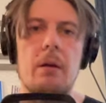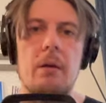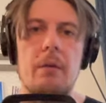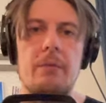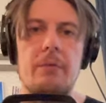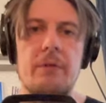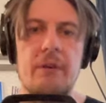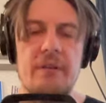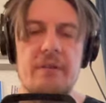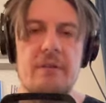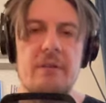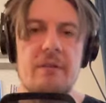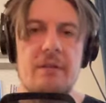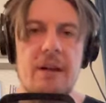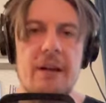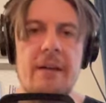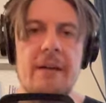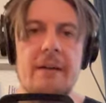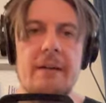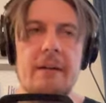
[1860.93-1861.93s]
this is
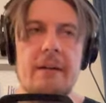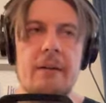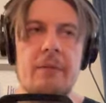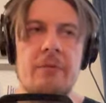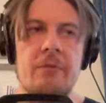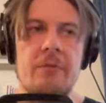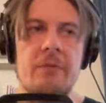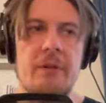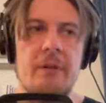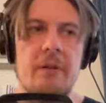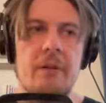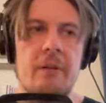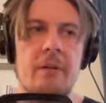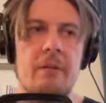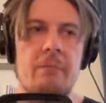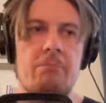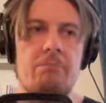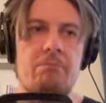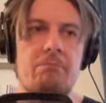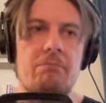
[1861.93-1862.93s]
like
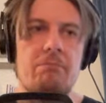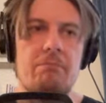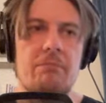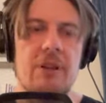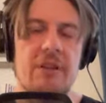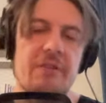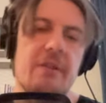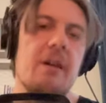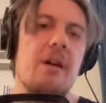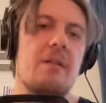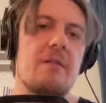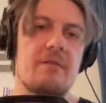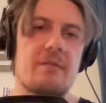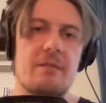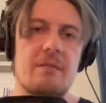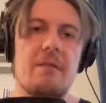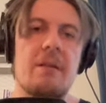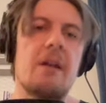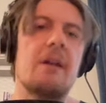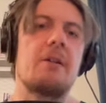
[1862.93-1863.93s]
the let's say it's
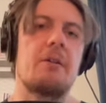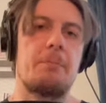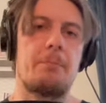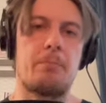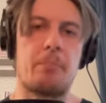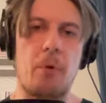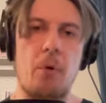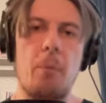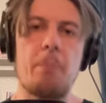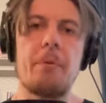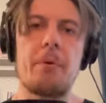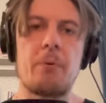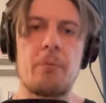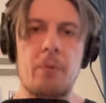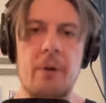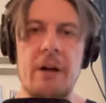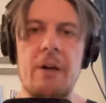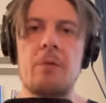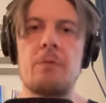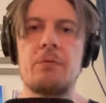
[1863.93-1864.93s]
like proper
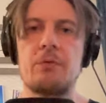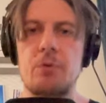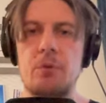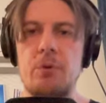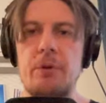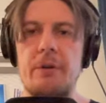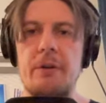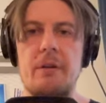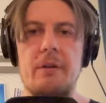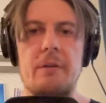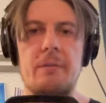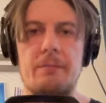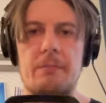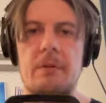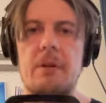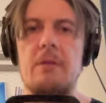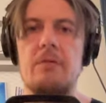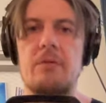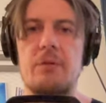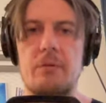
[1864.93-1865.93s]
way of doing it
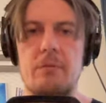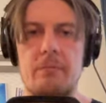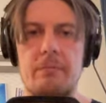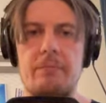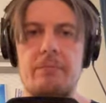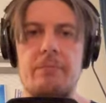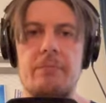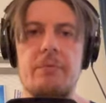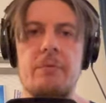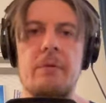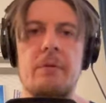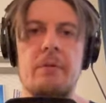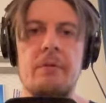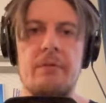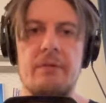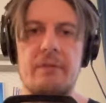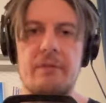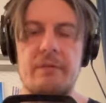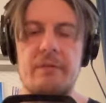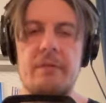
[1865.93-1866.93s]
yeah so
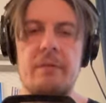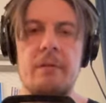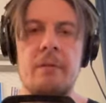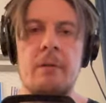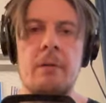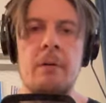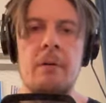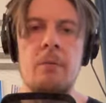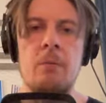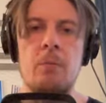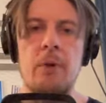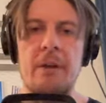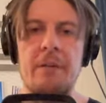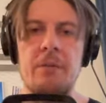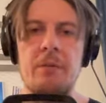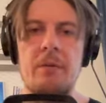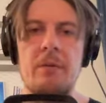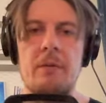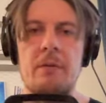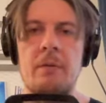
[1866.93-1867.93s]
it's uh,
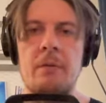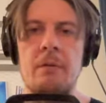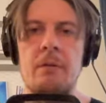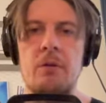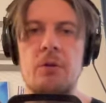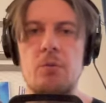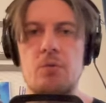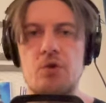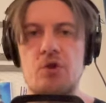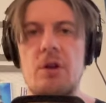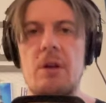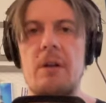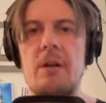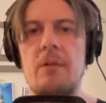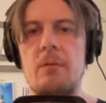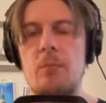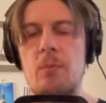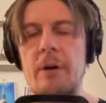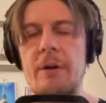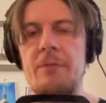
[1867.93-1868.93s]
when uh, usually
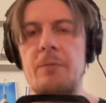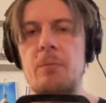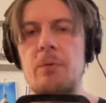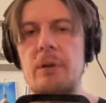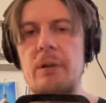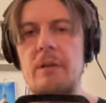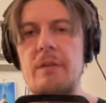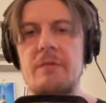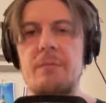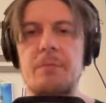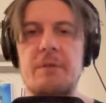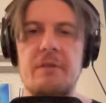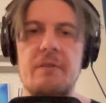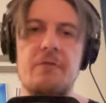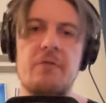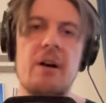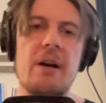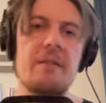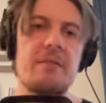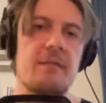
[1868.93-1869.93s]
when we
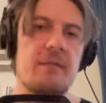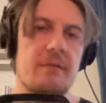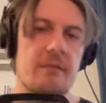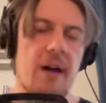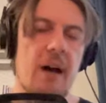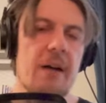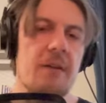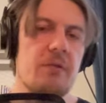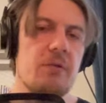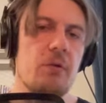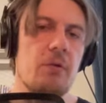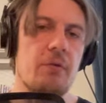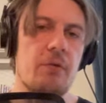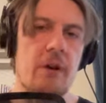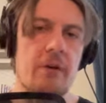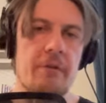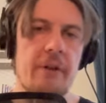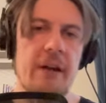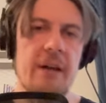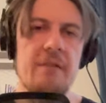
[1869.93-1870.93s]
specify the size of
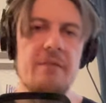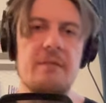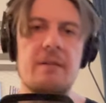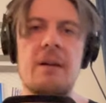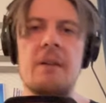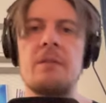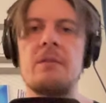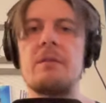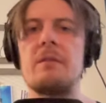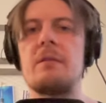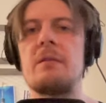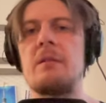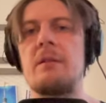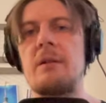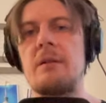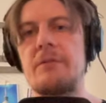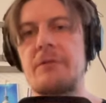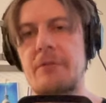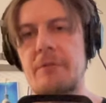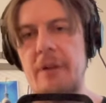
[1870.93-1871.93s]
arrays and uh,
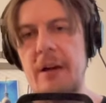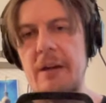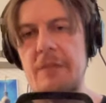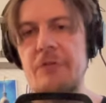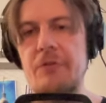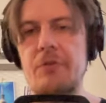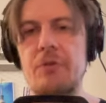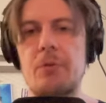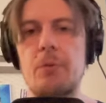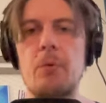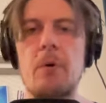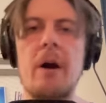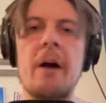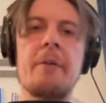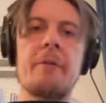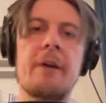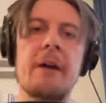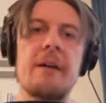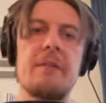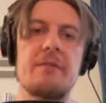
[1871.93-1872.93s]
iterate through
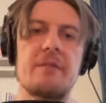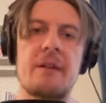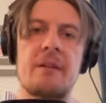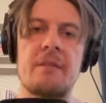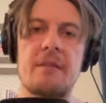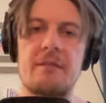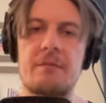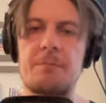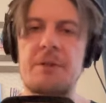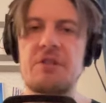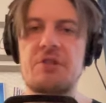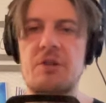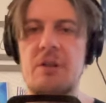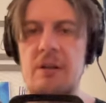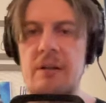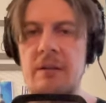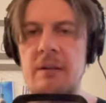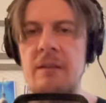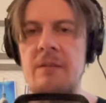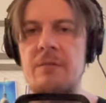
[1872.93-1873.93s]
arrays and
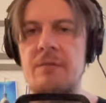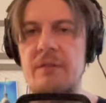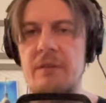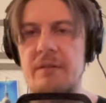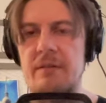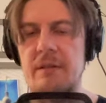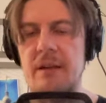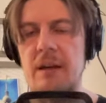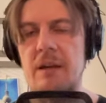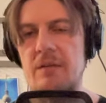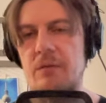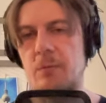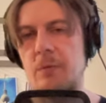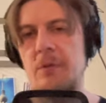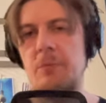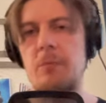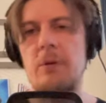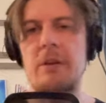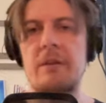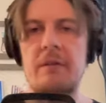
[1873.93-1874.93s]
especially in this case
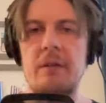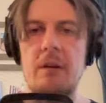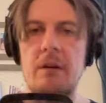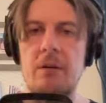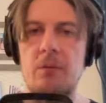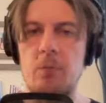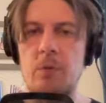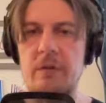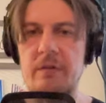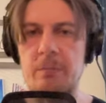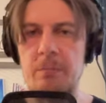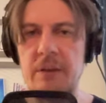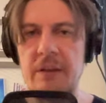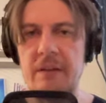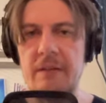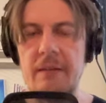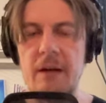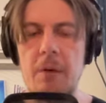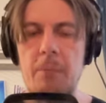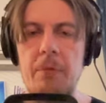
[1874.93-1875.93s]
when we are dealing with
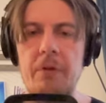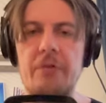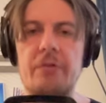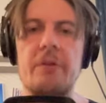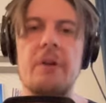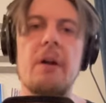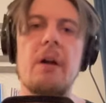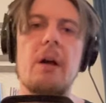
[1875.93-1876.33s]
big numbers